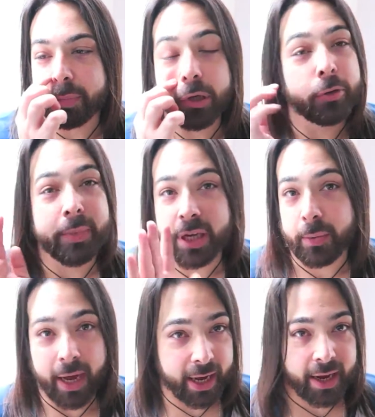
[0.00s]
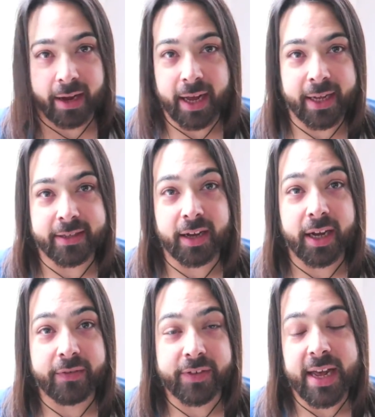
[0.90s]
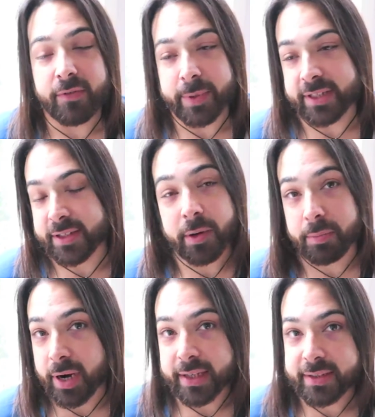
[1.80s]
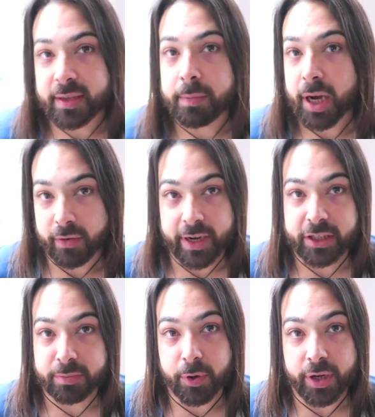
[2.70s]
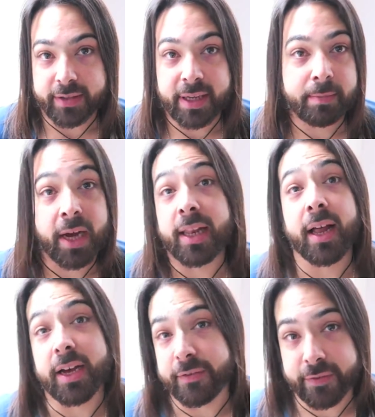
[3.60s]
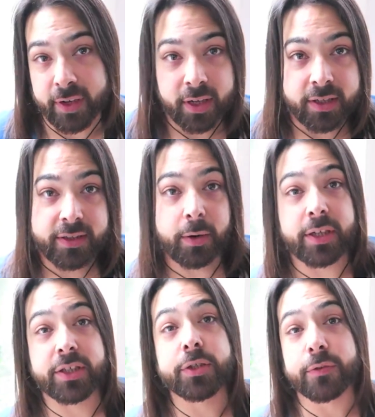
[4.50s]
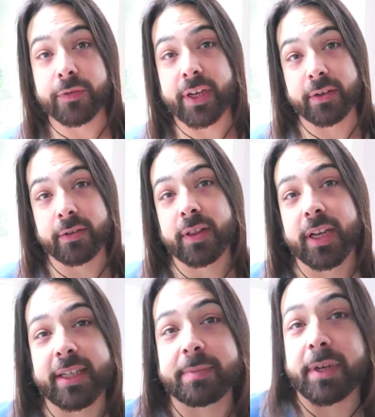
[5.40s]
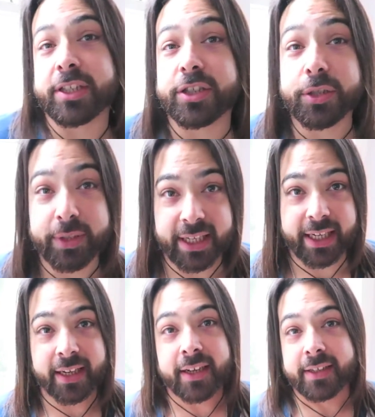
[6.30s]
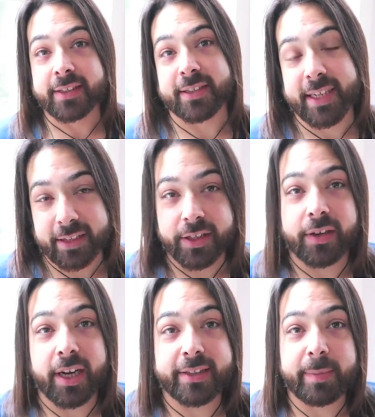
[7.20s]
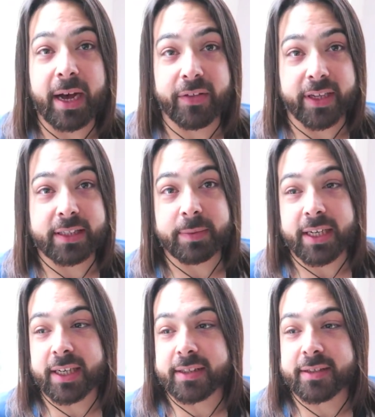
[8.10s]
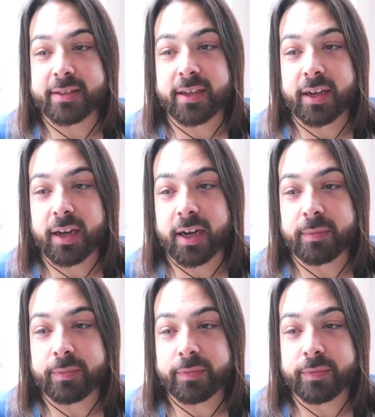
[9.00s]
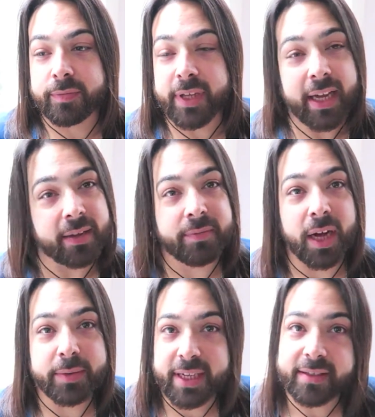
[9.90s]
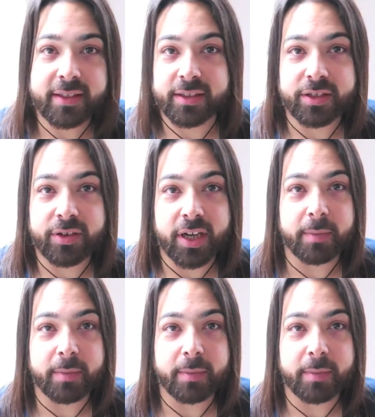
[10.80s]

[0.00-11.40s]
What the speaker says: blew me away, and I have never been so impressed by a range of products in my life. So I do feel like it's my duty to tell you guys about this because, yeah, I was hesitant to try